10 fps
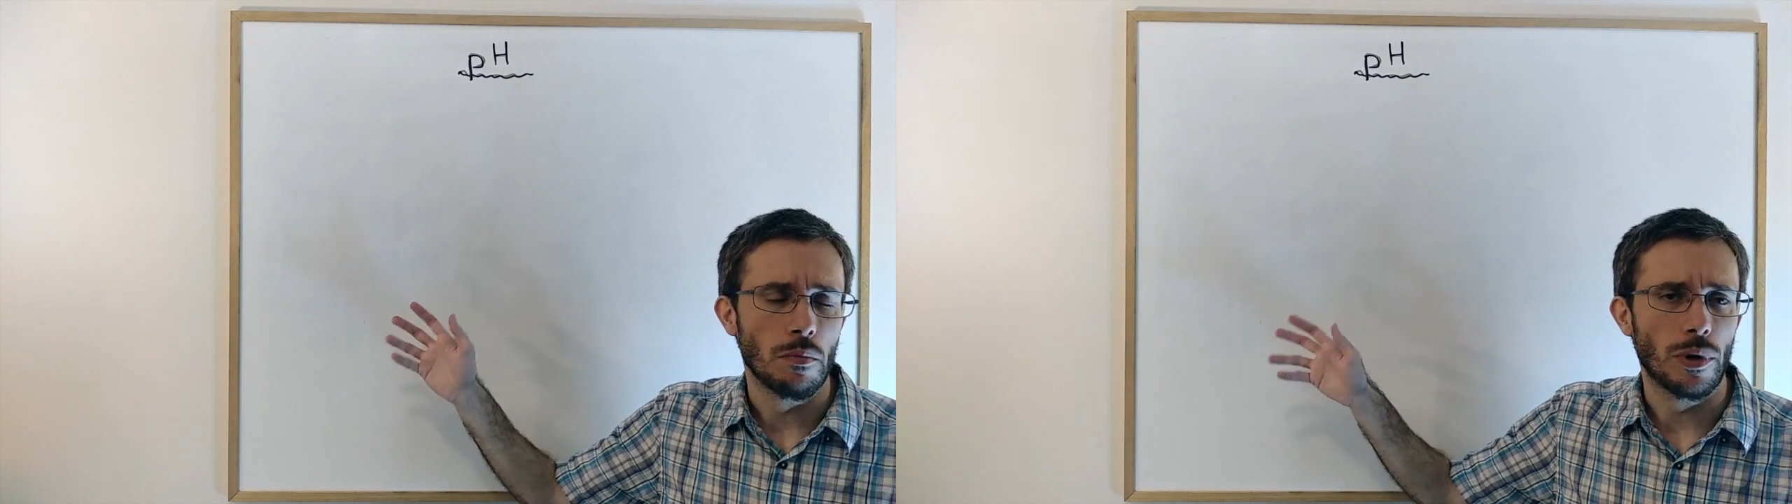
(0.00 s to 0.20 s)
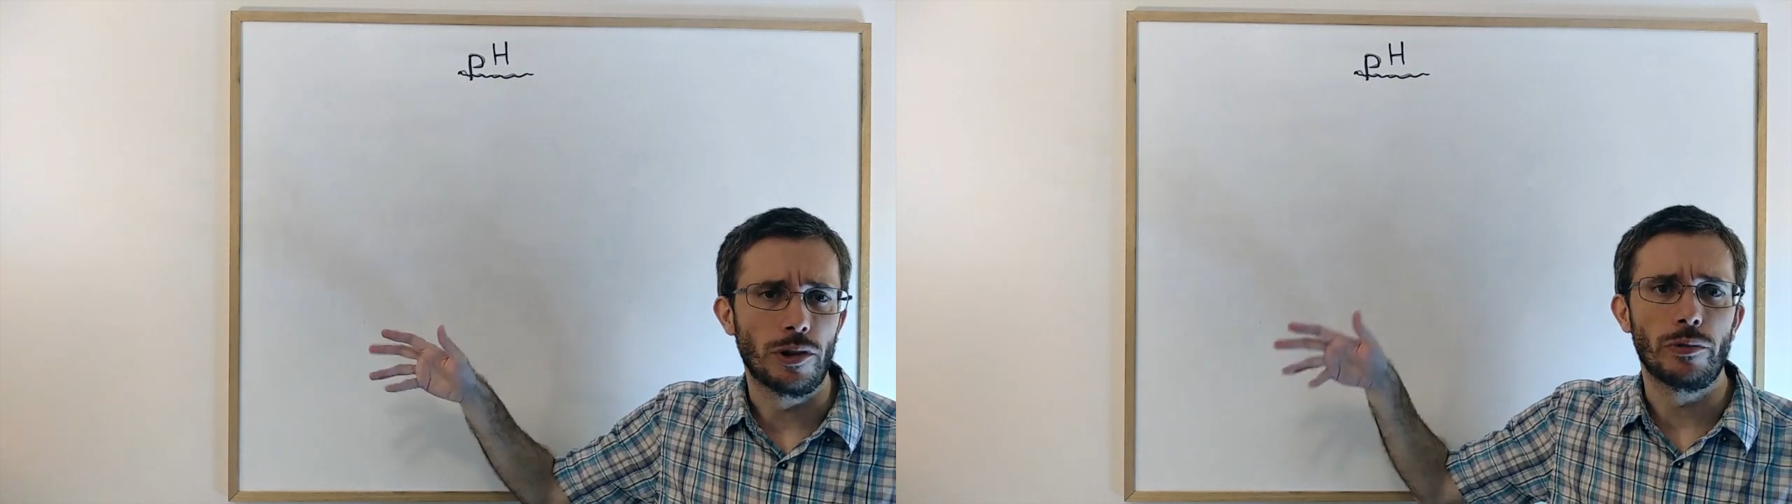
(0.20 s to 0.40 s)

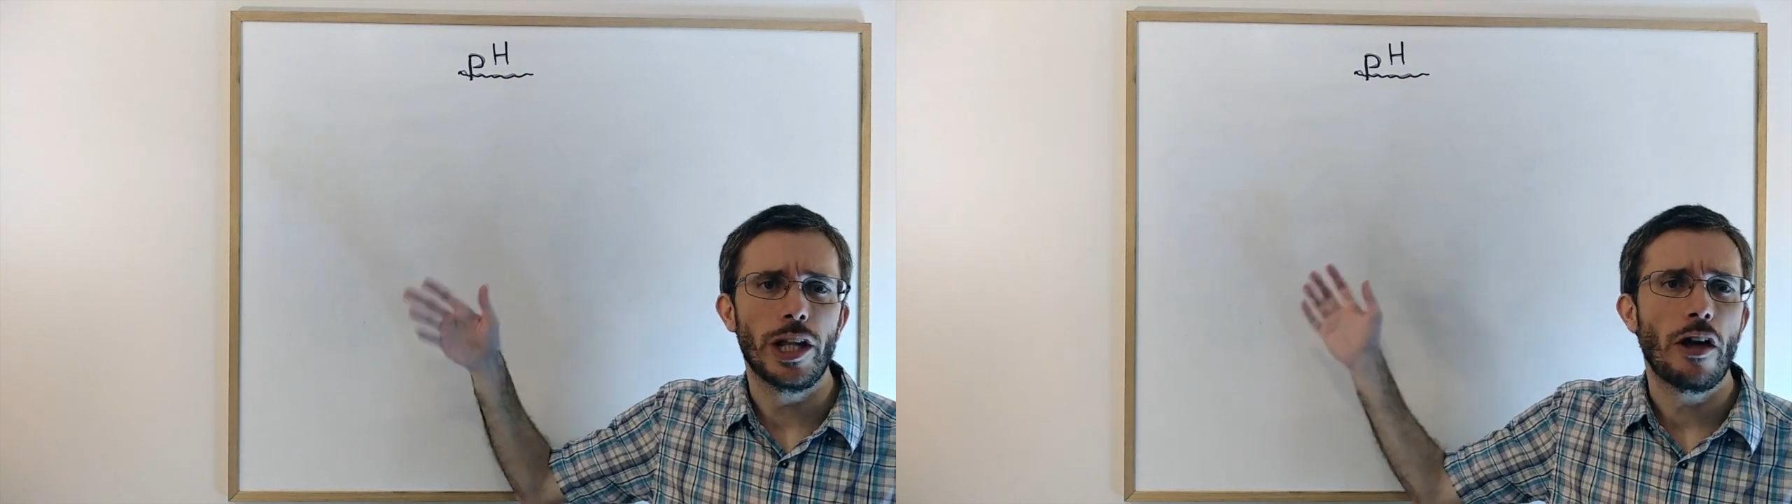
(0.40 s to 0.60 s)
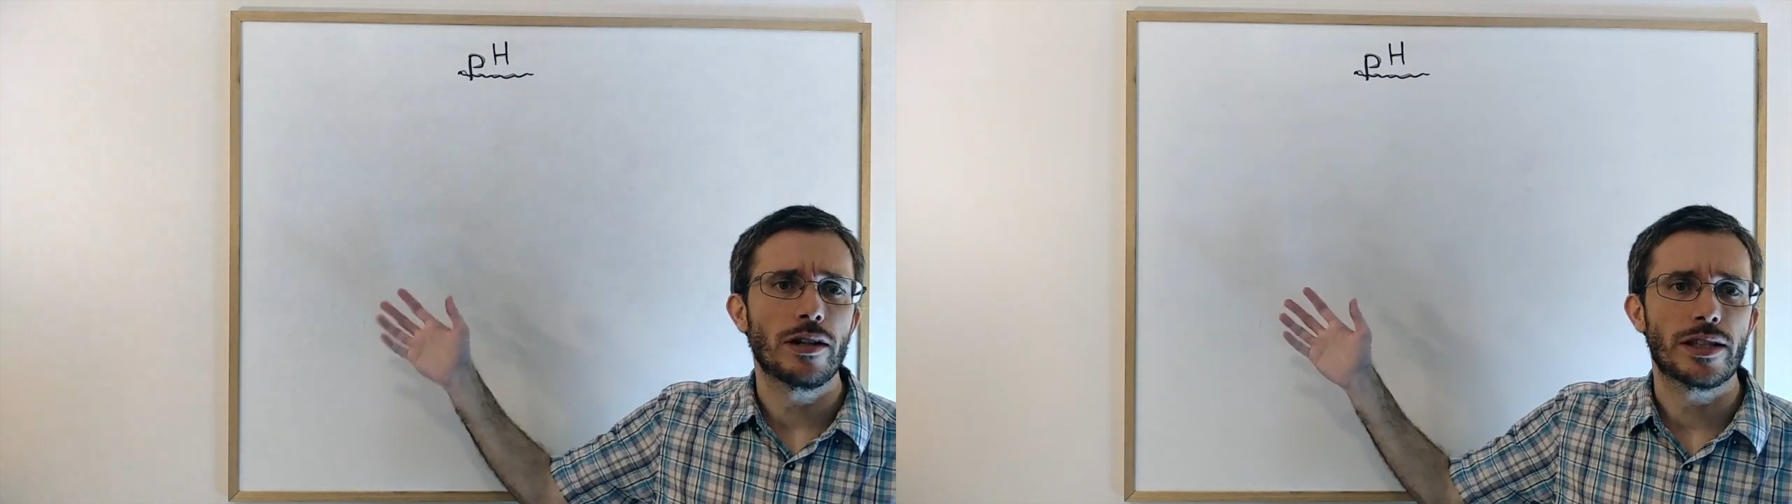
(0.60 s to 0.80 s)
But to
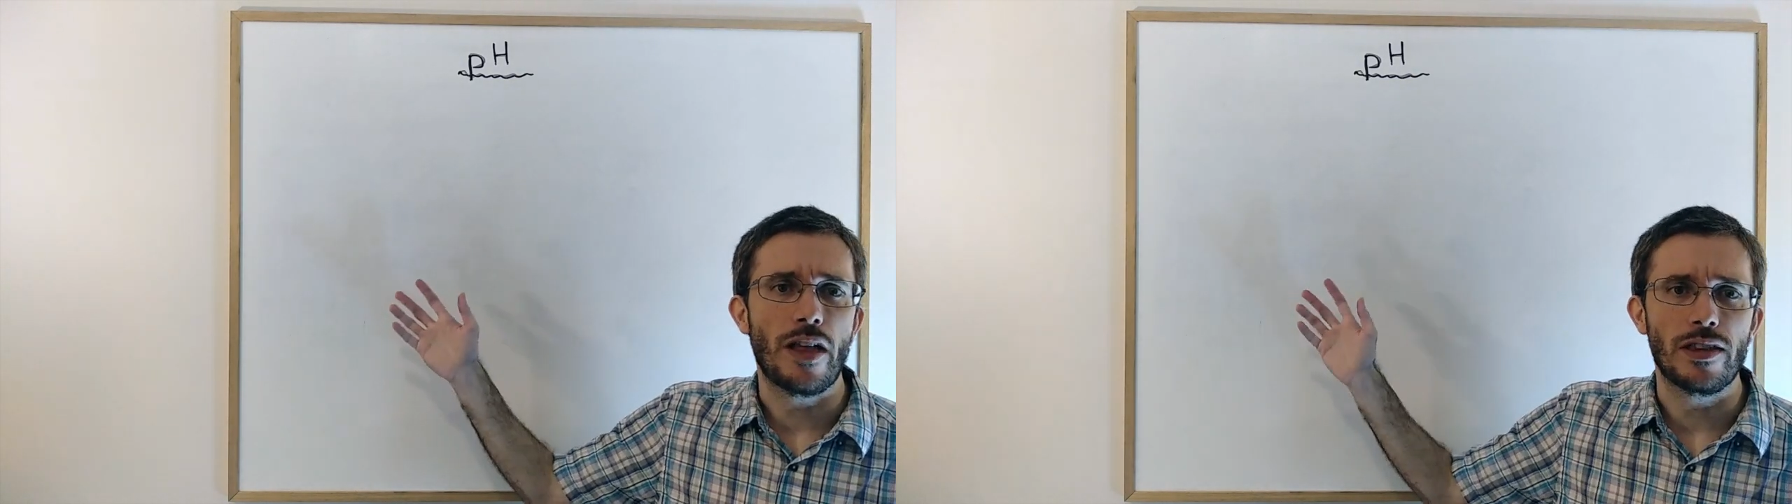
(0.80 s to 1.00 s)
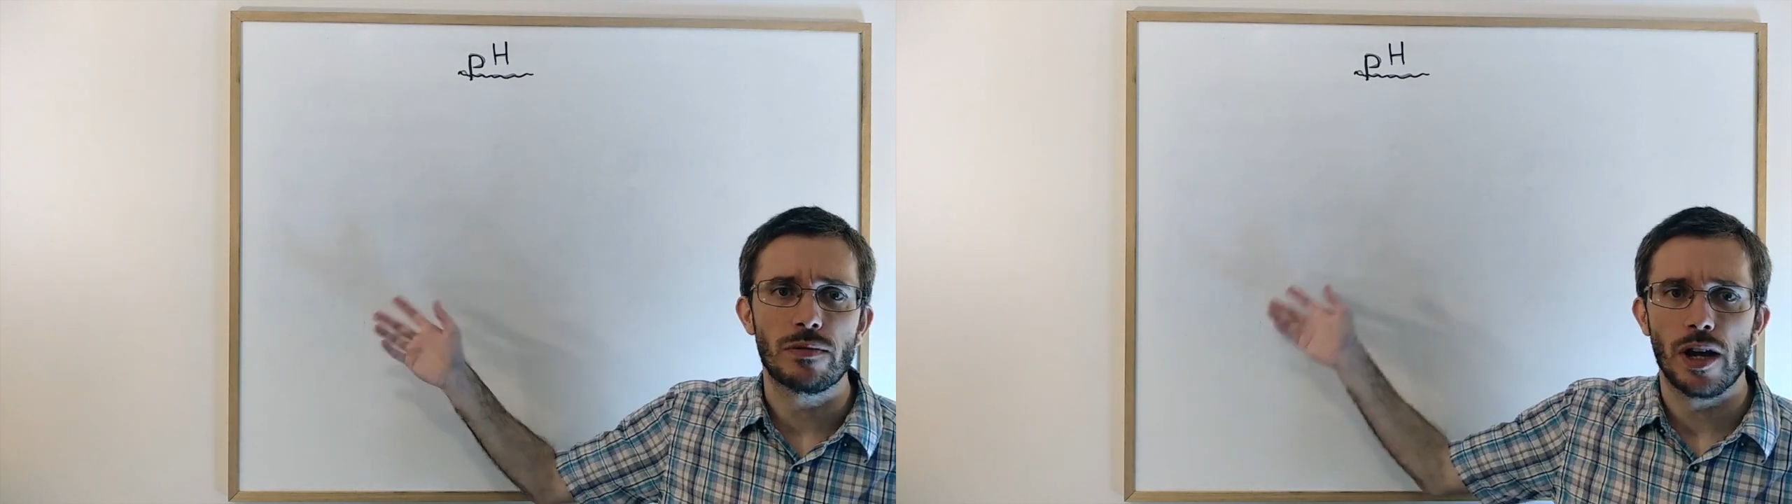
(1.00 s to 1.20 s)
really
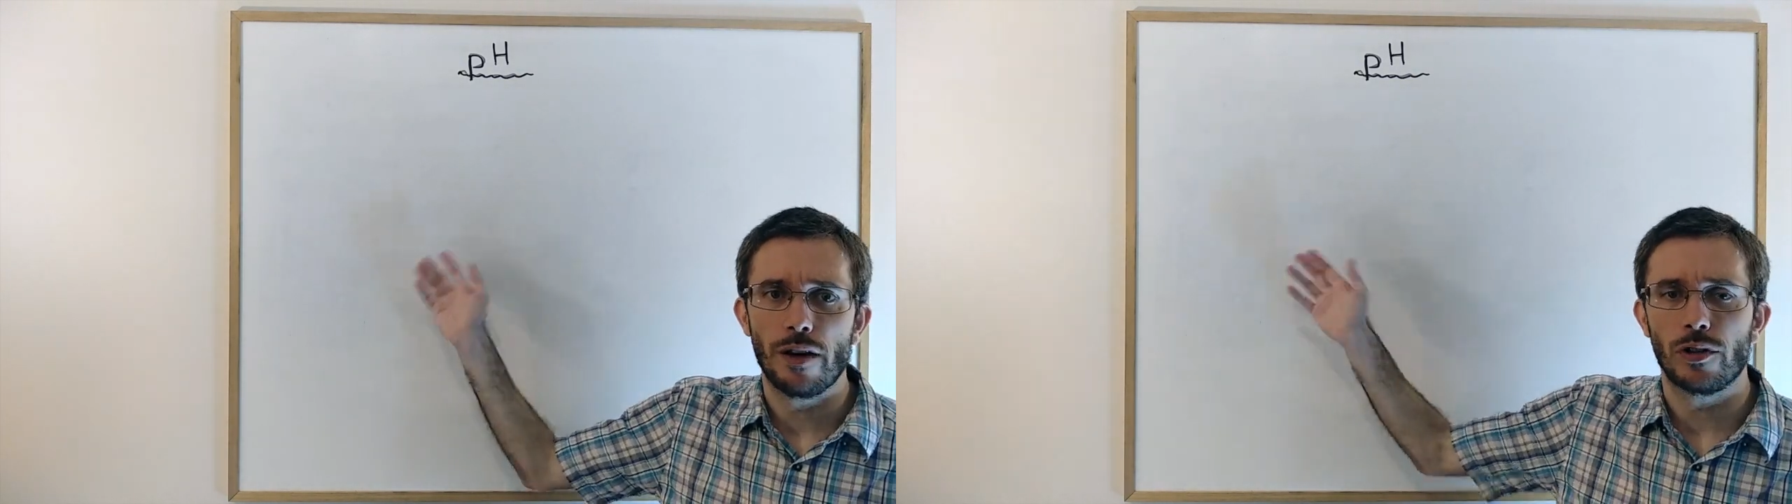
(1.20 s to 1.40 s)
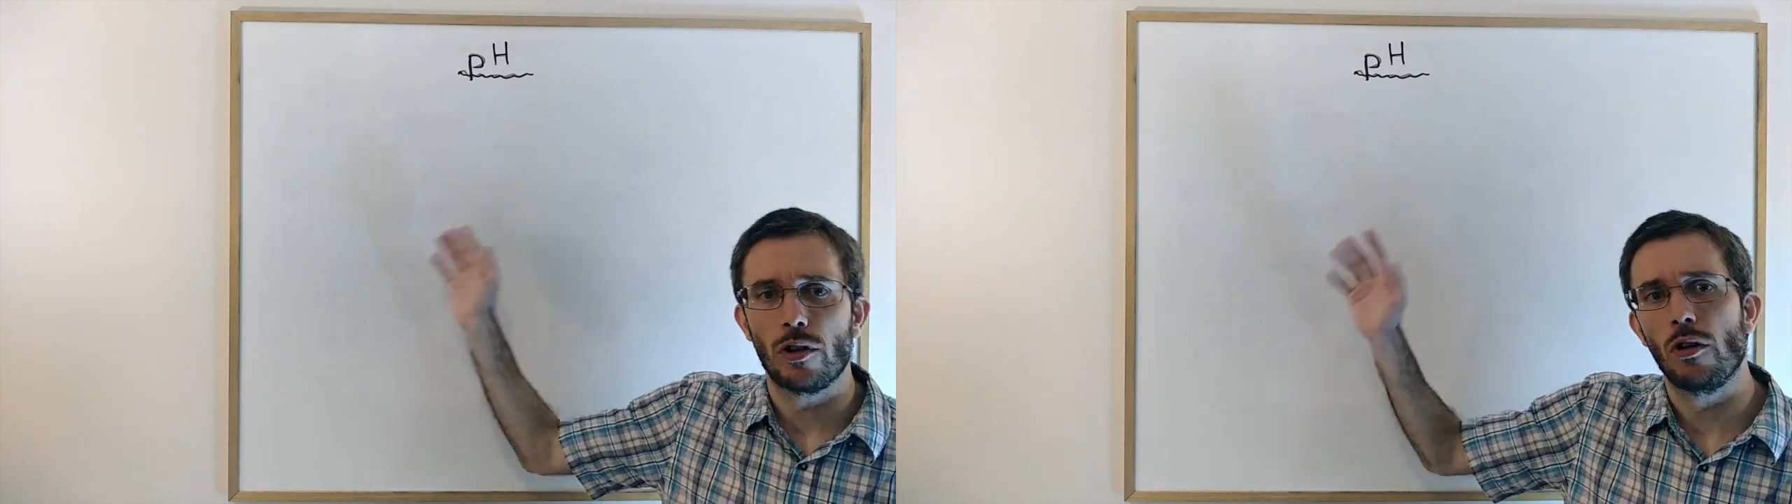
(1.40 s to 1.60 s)
understand this we
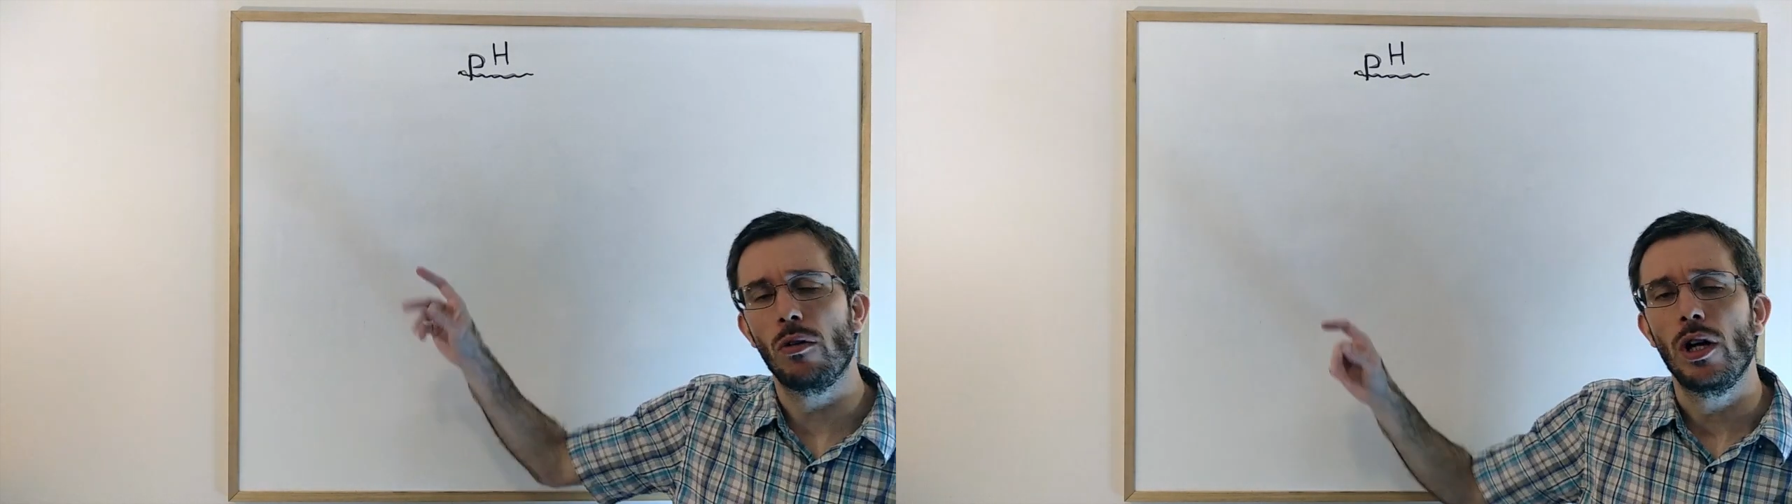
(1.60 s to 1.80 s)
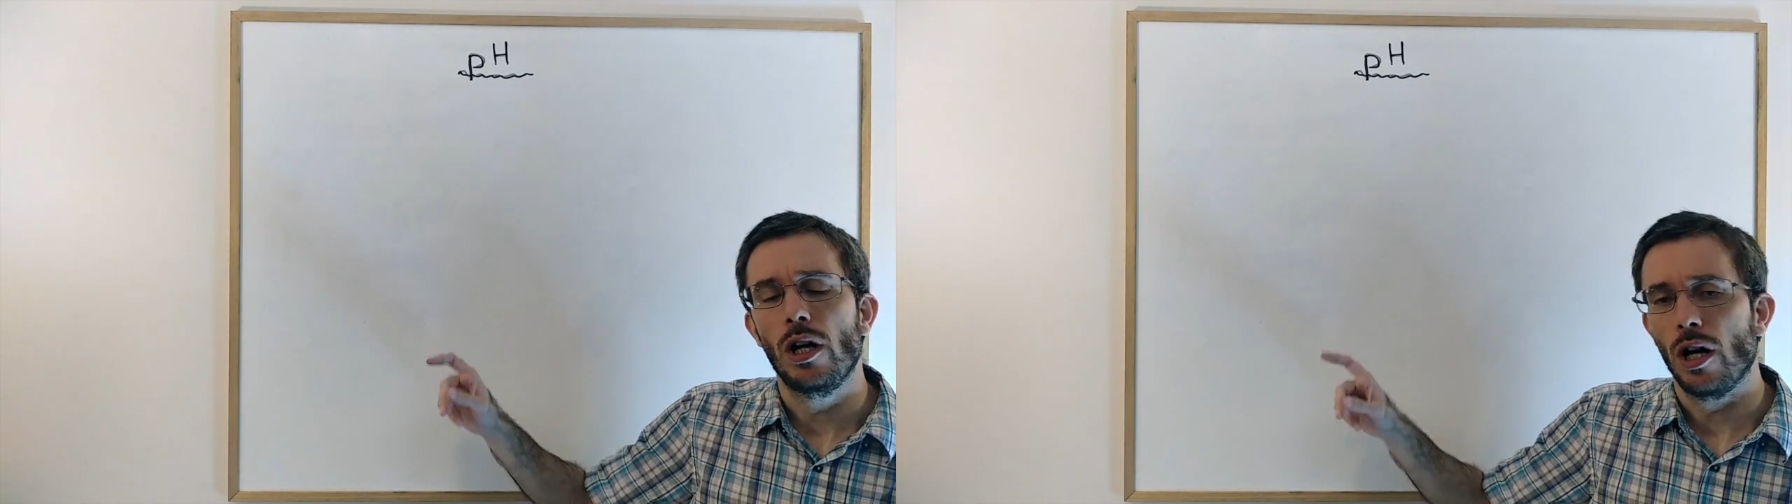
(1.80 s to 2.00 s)
have to
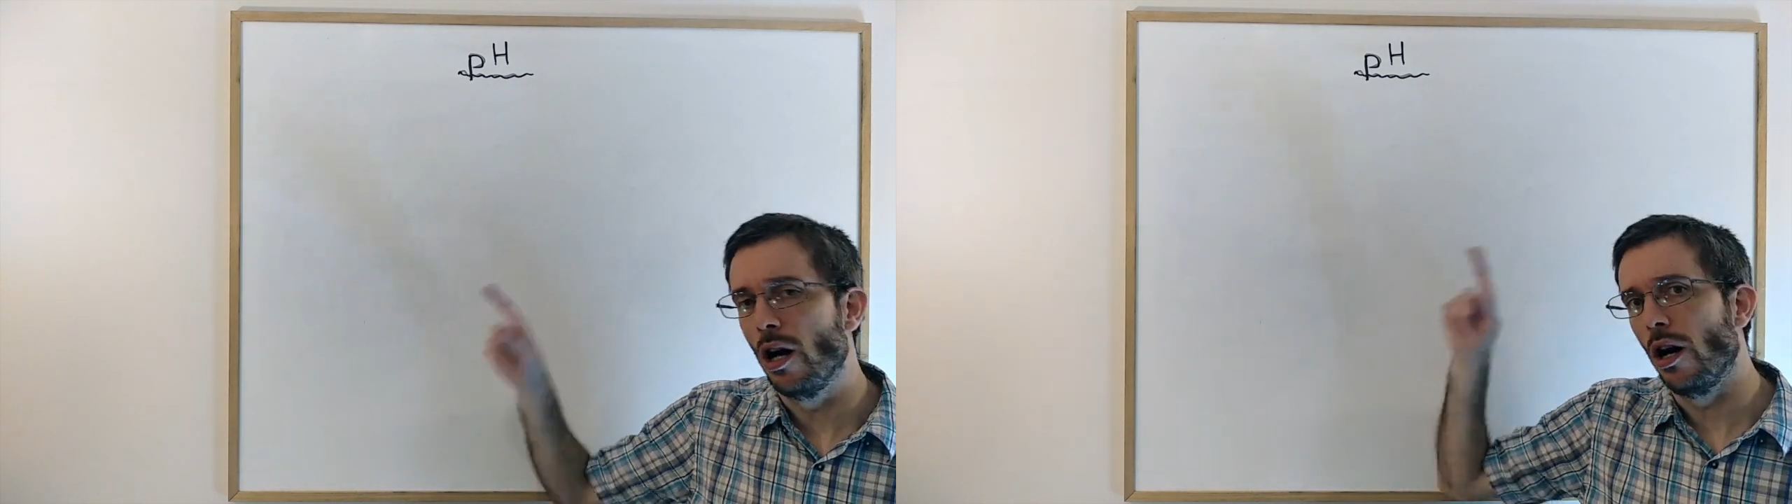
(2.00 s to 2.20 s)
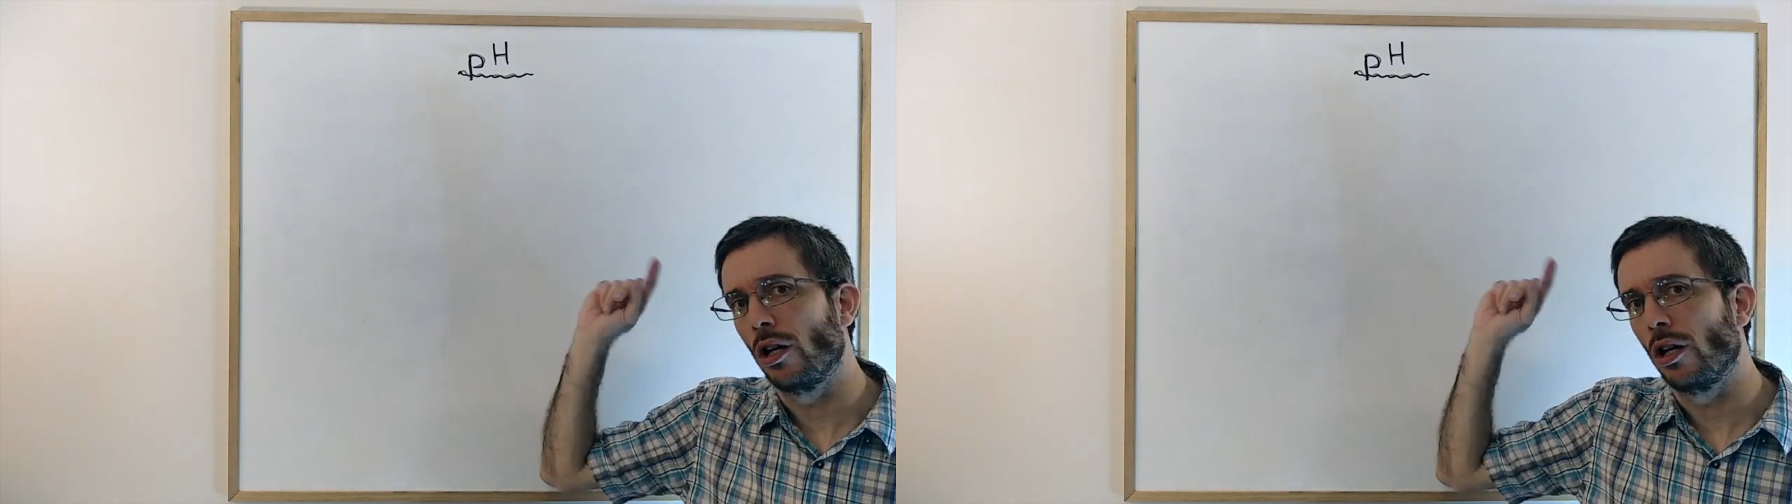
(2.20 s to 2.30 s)
go uh,